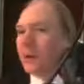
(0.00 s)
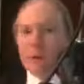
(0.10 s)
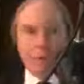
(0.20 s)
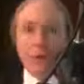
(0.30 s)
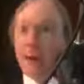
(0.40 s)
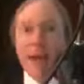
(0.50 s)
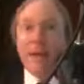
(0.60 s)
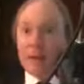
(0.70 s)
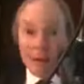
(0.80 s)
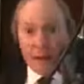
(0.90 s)
So hey,
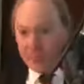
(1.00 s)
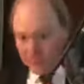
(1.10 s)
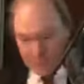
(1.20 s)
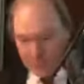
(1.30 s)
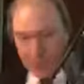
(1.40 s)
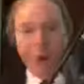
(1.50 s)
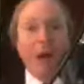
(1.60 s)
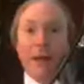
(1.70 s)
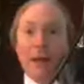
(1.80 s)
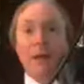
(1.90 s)
Troy,
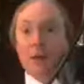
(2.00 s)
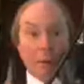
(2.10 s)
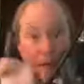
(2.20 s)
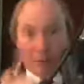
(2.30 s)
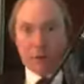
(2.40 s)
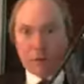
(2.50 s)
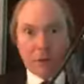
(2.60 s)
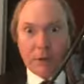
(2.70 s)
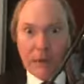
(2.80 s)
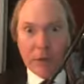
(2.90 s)
you know, go out and recruit
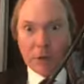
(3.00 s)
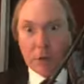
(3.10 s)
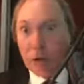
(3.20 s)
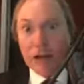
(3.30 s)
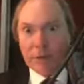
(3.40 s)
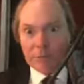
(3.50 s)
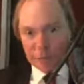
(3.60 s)
a kicker or else.